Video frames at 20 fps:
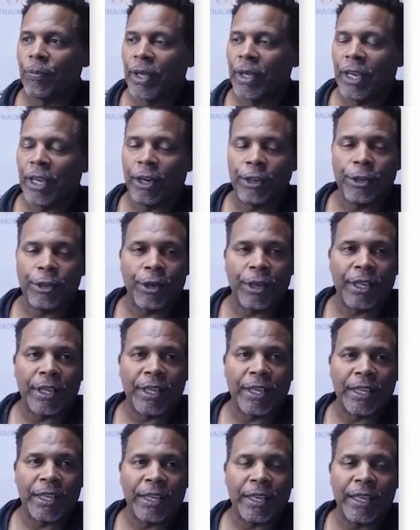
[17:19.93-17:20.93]
Here you're going to
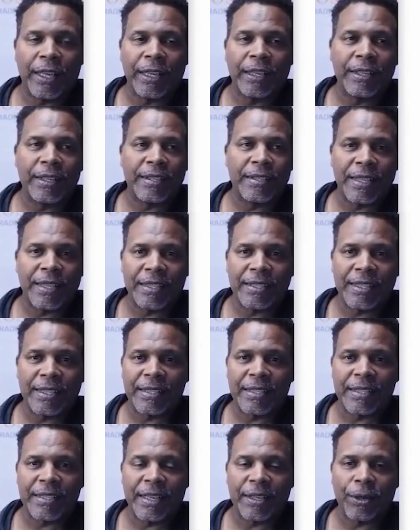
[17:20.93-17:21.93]
get an indecision
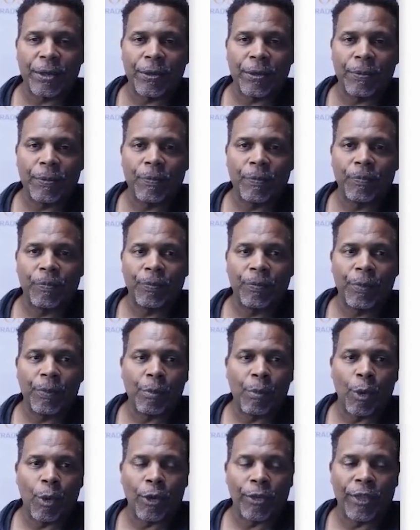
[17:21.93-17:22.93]
signal
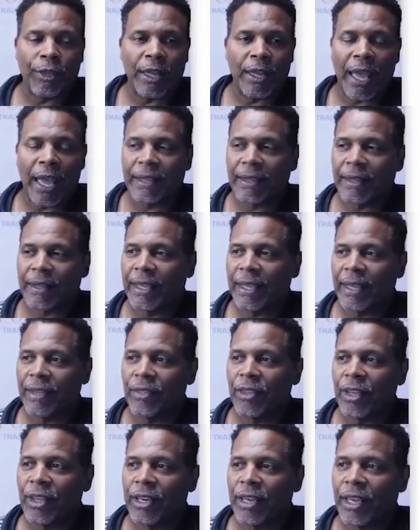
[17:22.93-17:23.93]
more than likely,
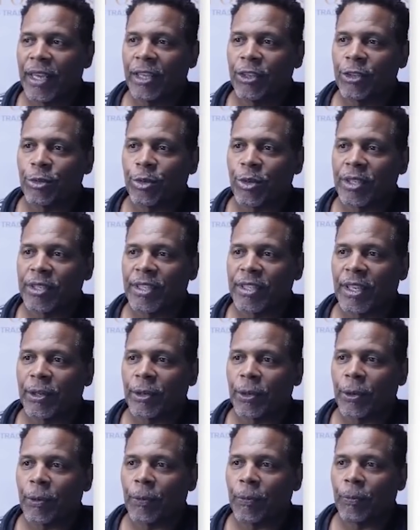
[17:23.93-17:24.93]
and then an entry signal.